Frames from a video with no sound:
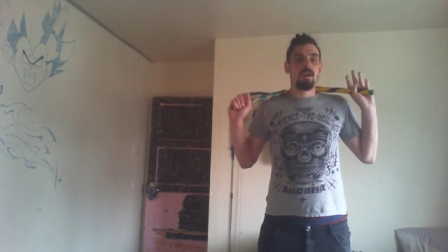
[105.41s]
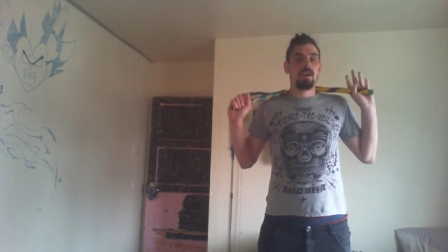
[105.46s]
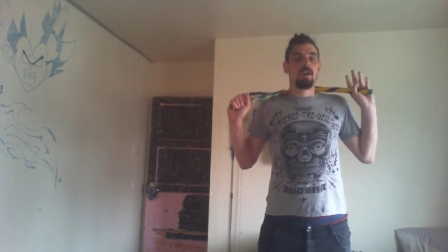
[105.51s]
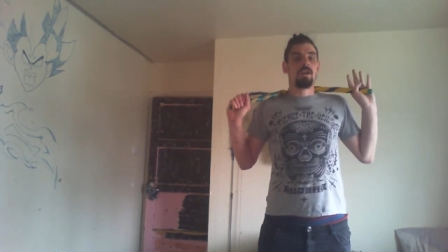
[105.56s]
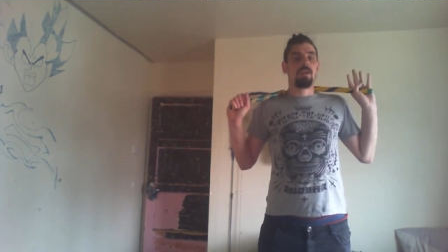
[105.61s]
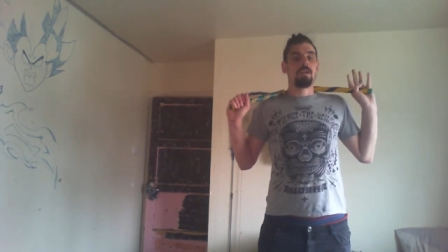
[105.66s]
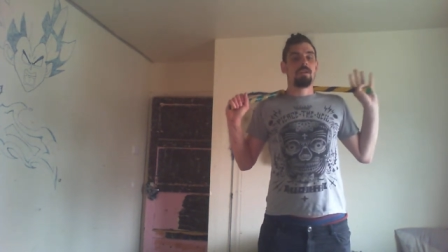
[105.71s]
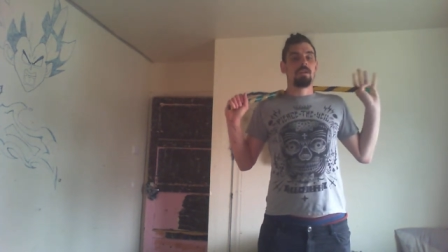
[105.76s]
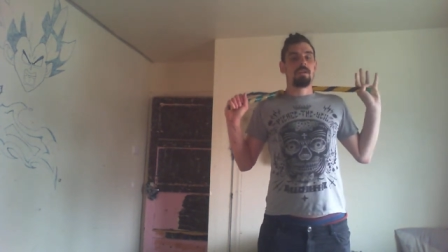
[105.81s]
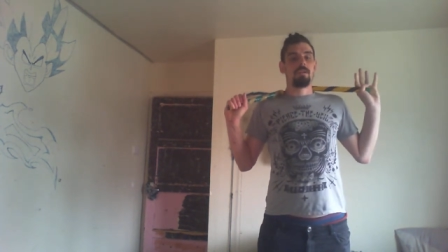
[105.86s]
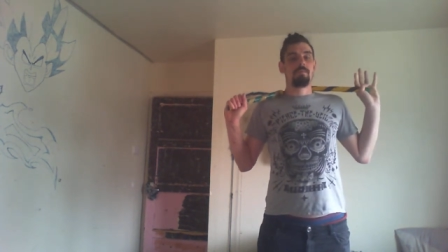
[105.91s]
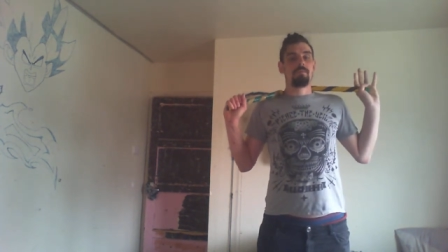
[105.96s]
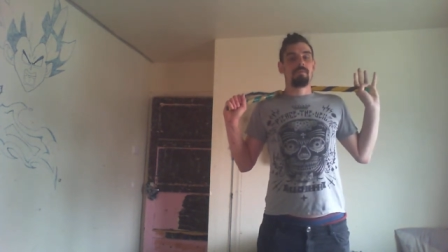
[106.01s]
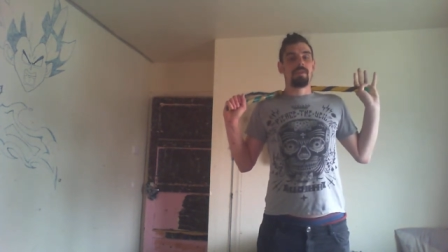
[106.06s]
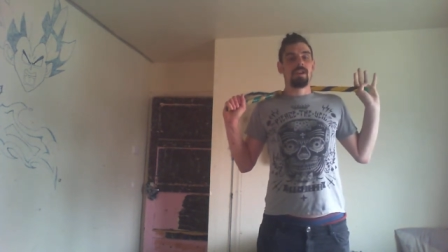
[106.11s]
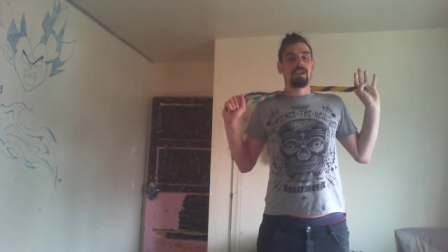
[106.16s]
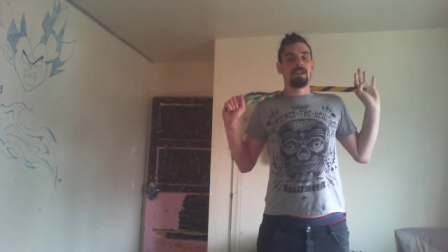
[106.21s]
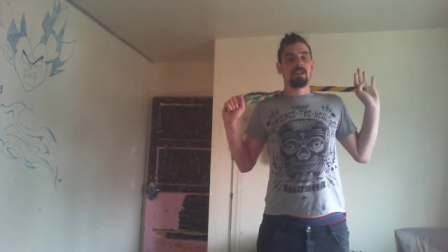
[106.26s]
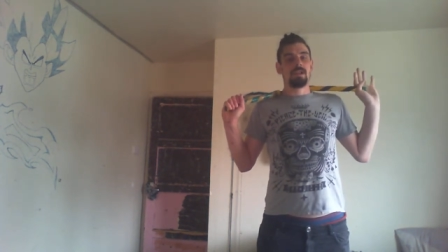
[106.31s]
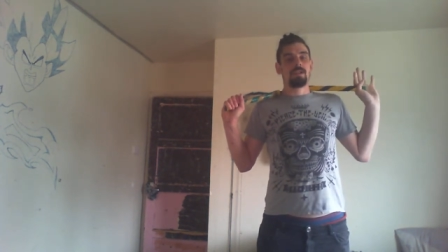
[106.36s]
and I'm going to
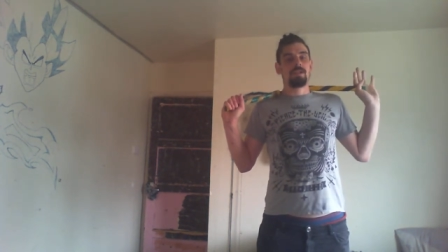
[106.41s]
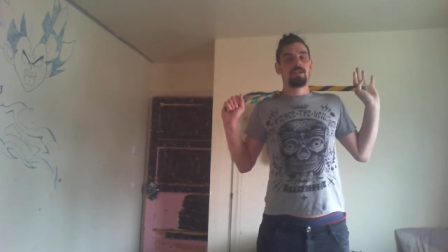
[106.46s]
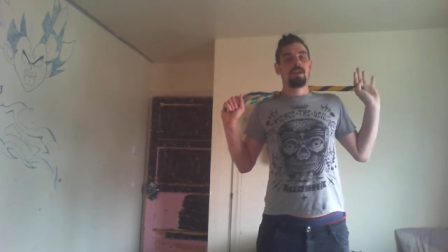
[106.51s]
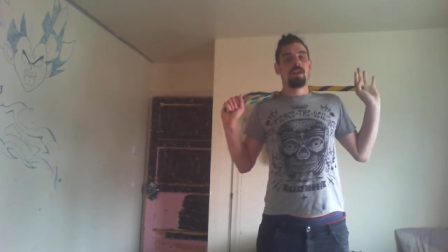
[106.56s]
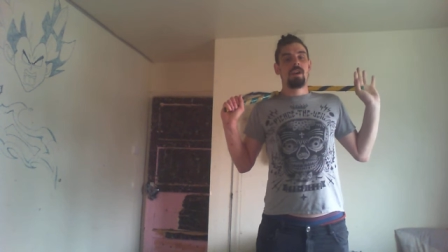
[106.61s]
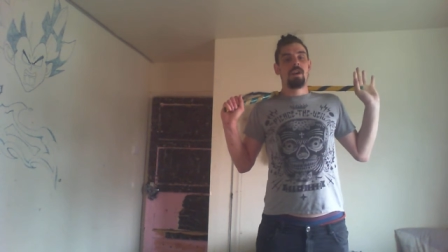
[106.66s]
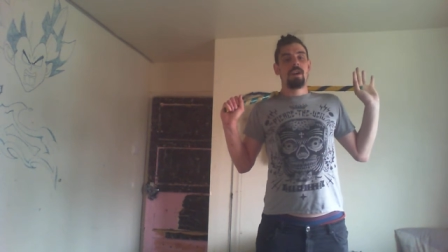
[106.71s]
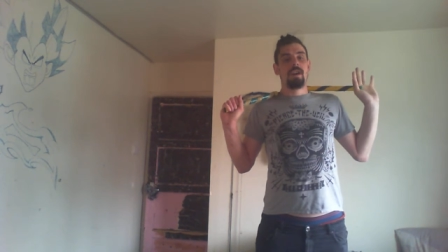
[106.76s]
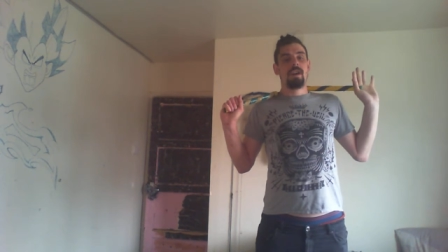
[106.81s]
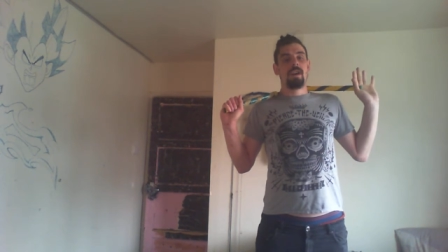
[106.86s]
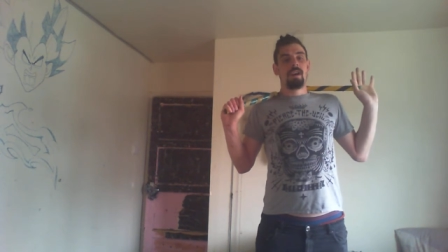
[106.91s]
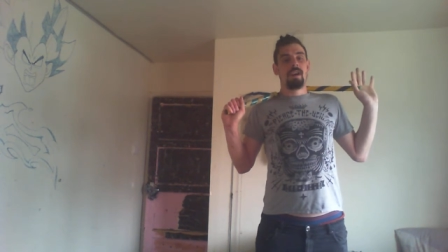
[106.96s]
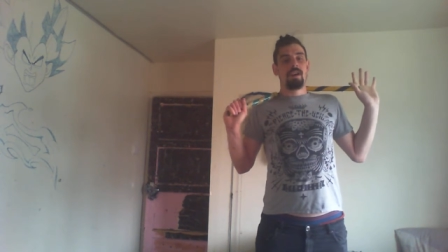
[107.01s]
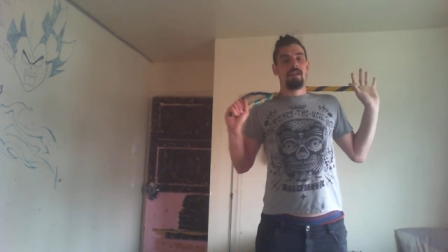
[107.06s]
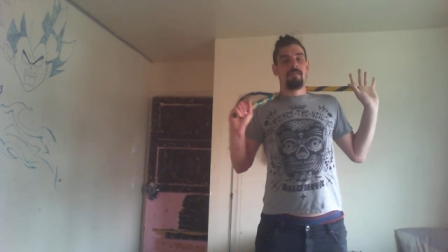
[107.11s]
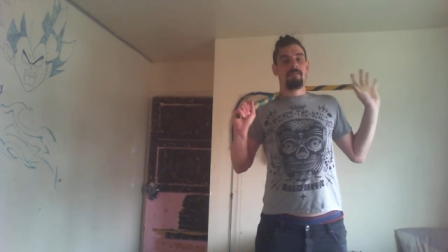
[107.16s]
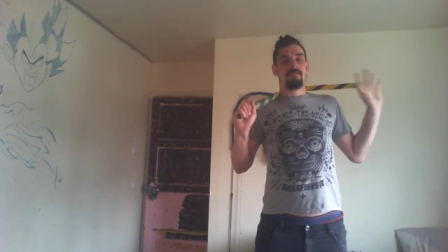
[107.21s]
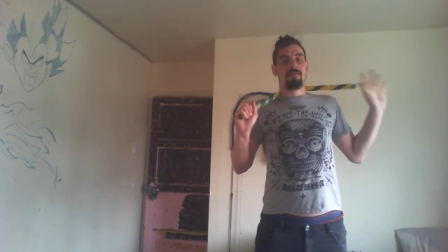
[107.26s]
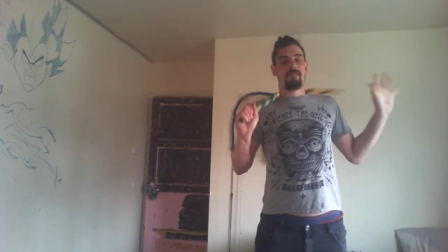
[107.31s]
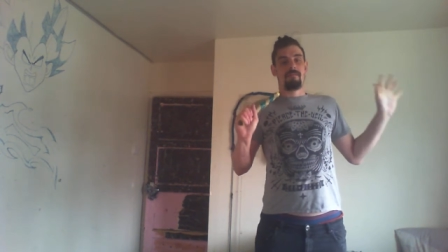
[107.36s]
bring this
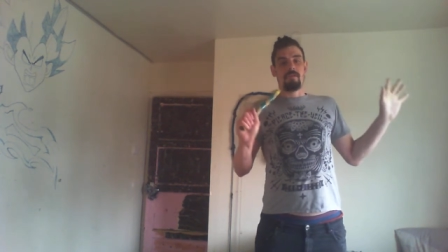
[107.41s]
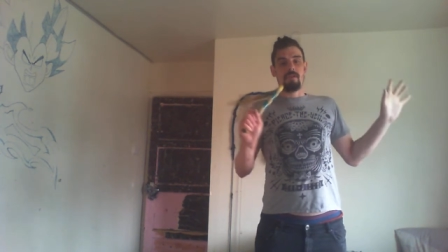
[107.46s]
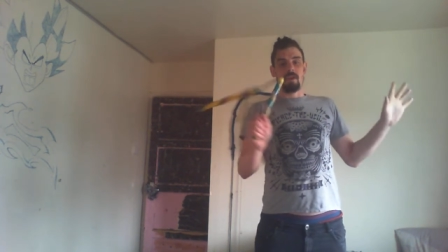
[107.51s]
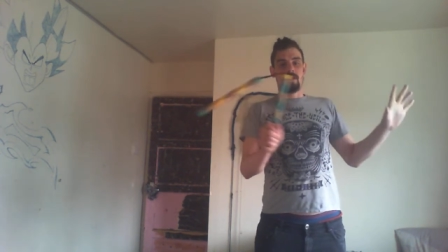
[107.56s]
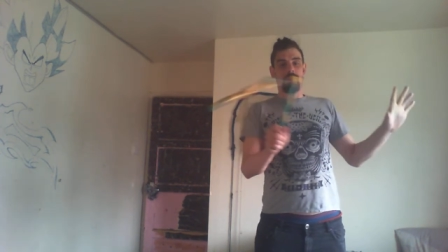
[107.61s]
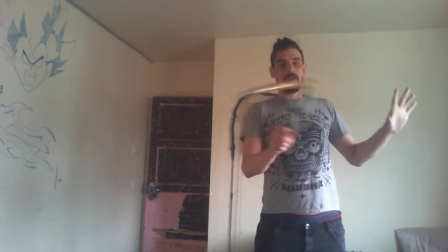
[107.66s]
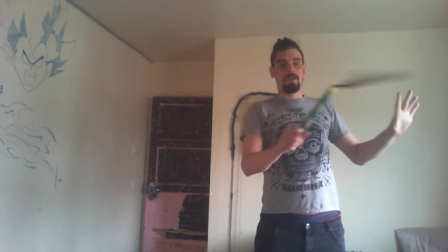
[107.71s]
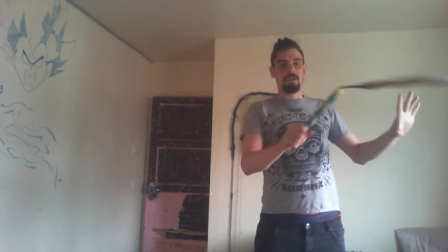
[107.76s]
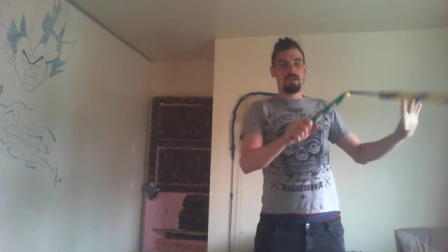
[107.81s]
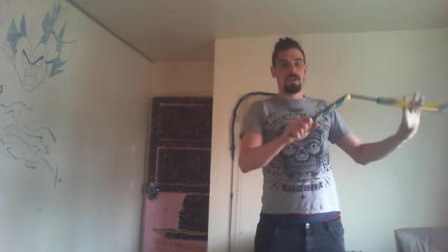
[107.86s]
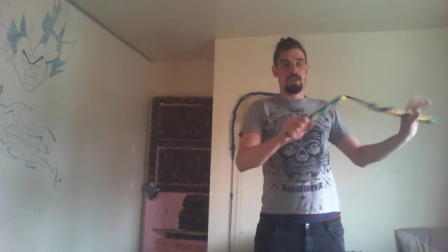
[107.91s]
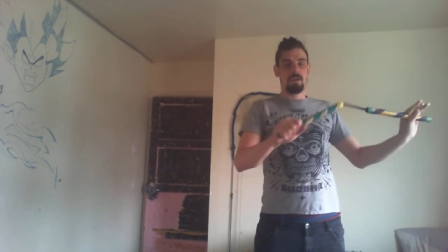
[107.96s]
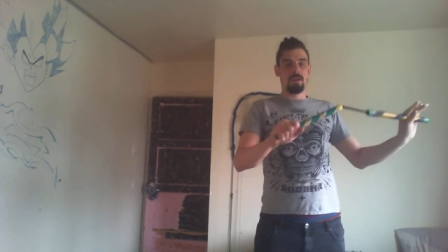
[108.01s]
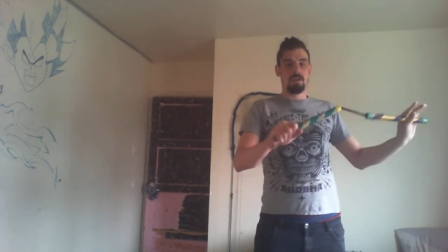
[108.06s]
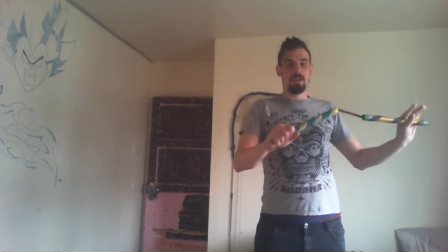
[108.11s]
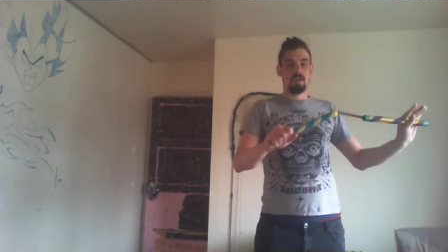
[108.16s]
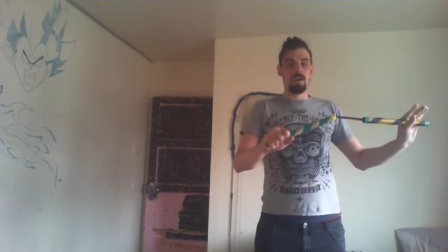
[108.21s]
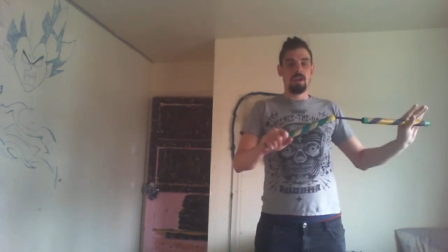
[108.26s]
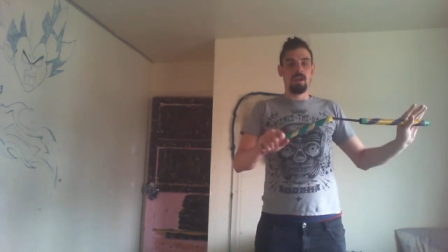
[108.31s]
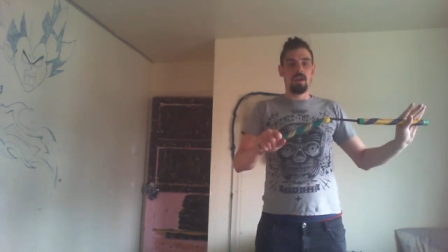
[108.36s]
in front
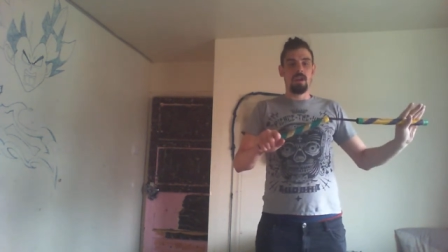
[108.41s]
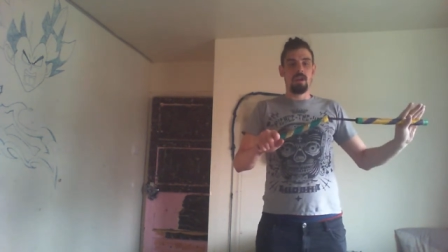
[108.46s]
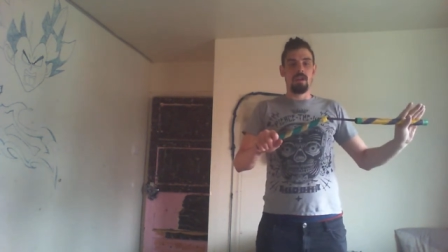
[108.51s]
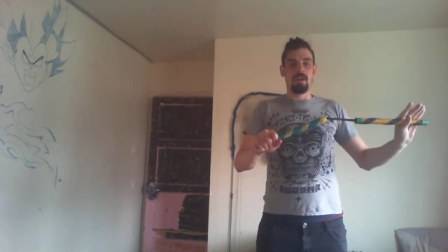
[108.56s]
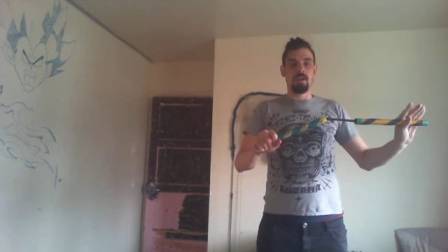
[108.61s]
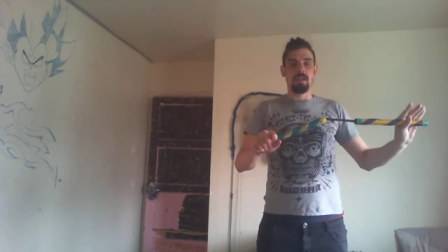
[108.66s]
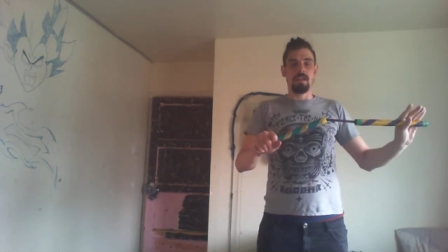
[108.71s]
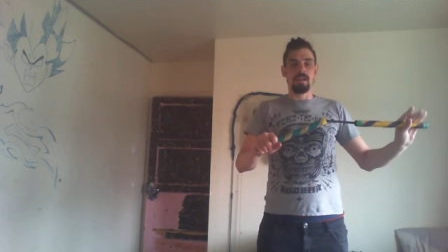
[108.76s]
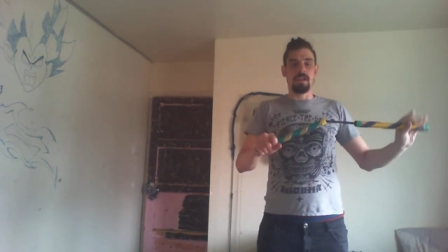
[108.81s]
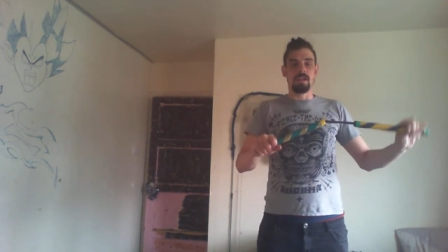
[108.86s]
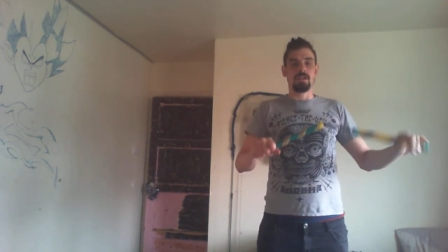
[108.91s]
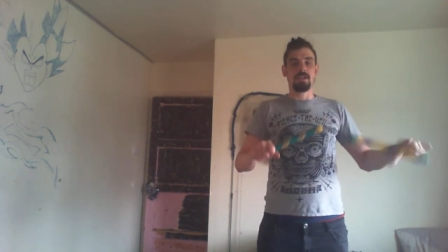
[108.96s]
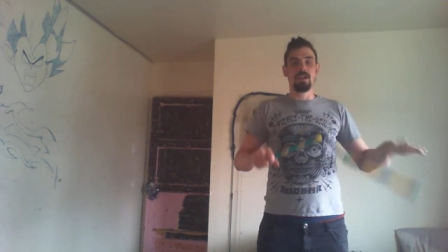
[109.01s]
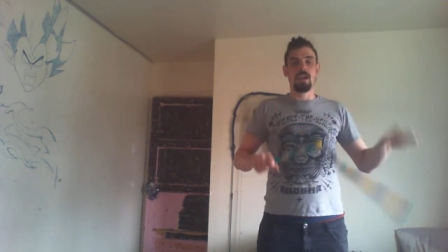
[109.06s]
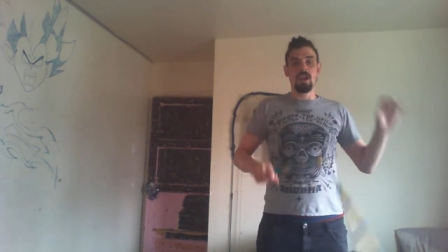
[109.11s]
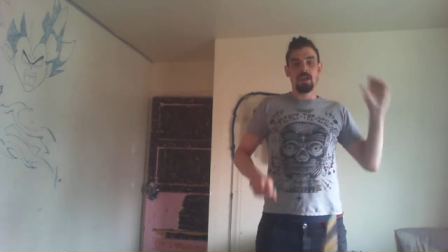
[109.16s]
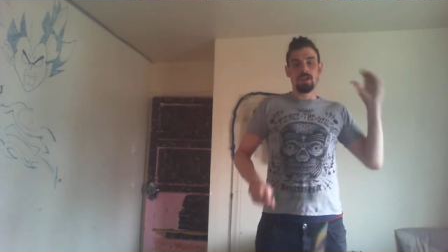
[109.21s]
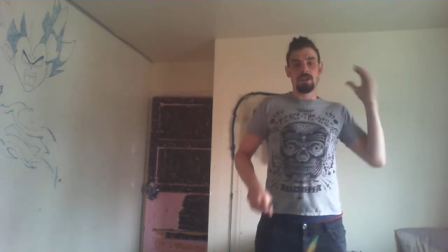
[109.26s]
like this.